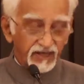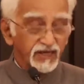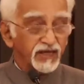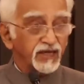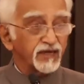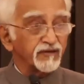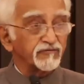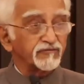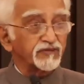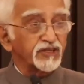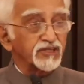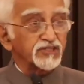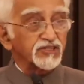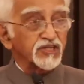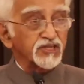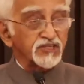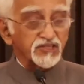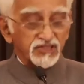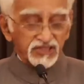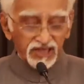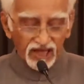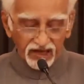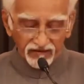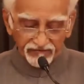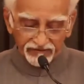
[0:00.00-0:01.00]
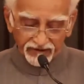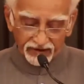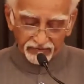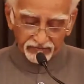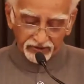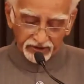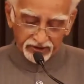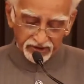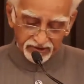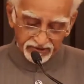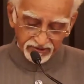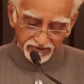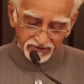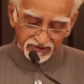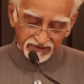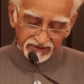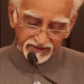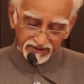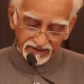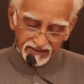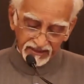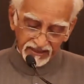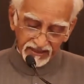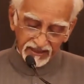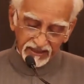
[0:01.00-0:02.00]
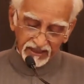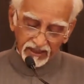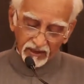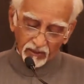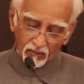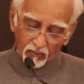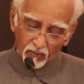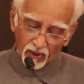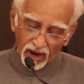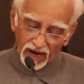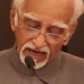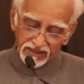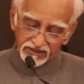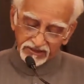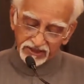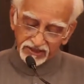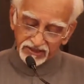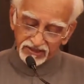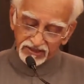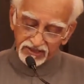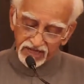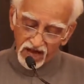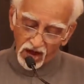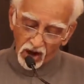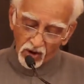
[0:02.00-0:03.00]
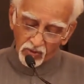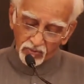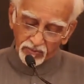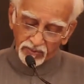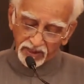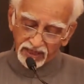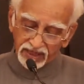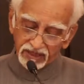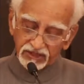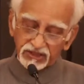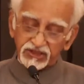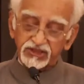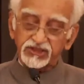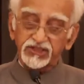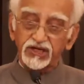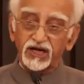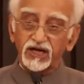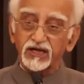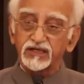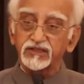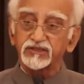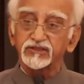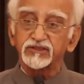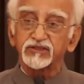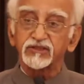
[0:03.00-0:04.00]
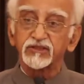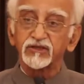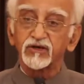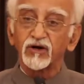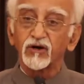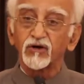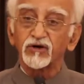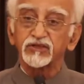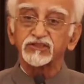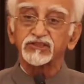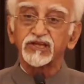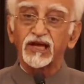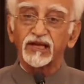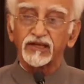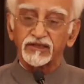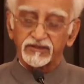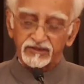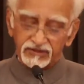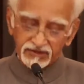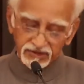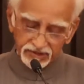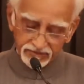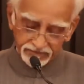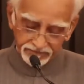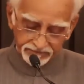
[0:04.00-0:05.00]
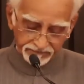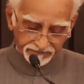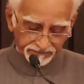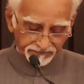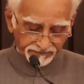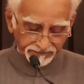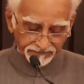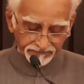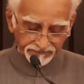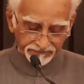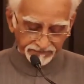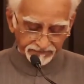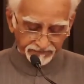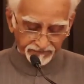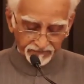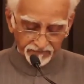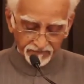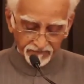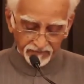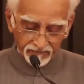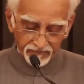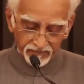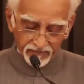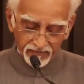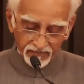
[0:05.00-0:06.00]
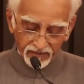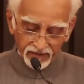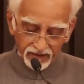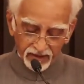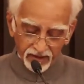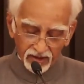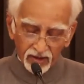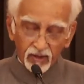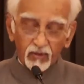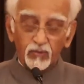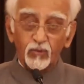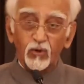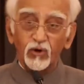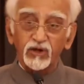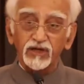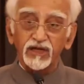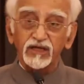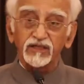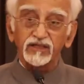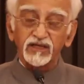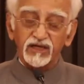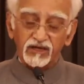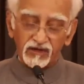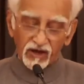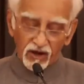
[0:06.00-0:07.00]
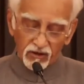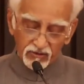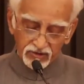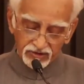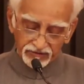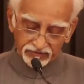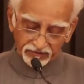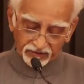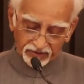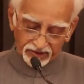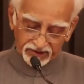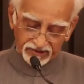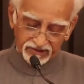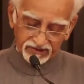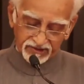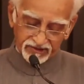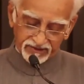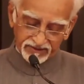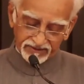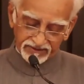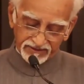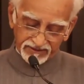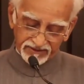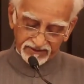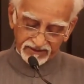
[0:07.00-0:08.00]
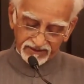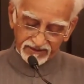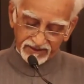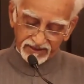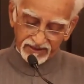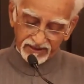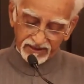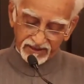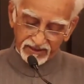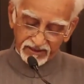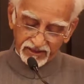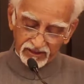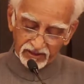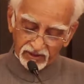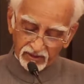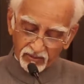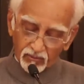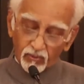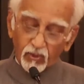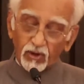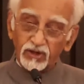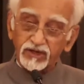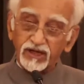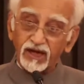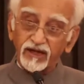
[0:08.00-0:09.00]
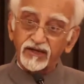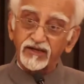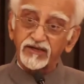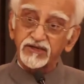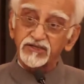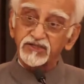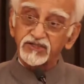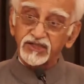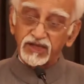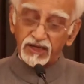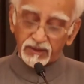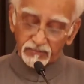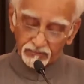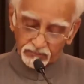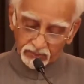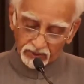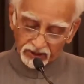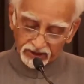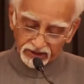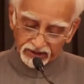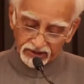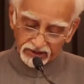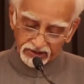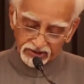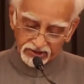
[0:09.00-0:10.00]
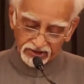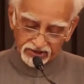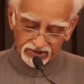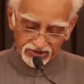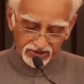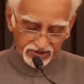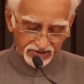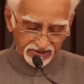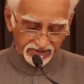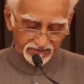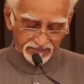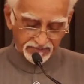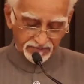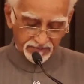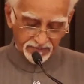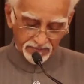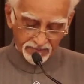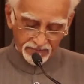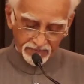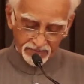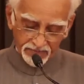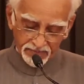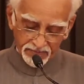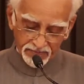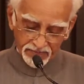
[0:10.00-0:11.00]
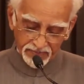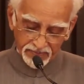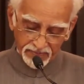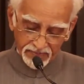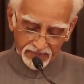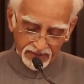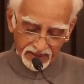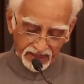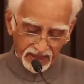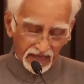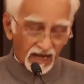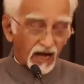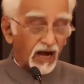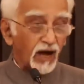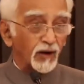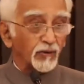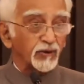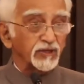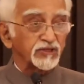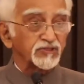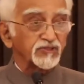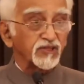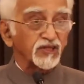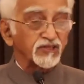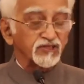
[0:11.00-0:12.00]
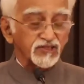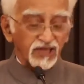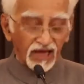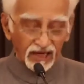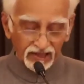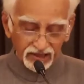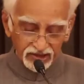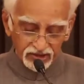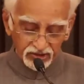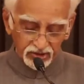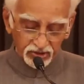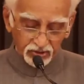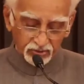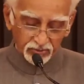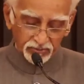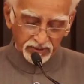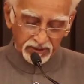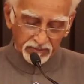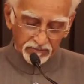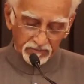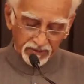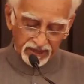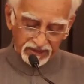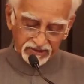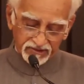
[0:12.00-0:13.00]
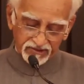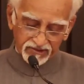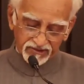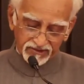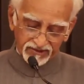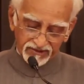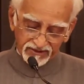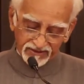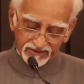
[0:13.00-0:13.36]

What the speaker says: If this is self-evident, why is it now being shirked or challenged? What are the grounds for it? What are its implications? How is the challenge to be met?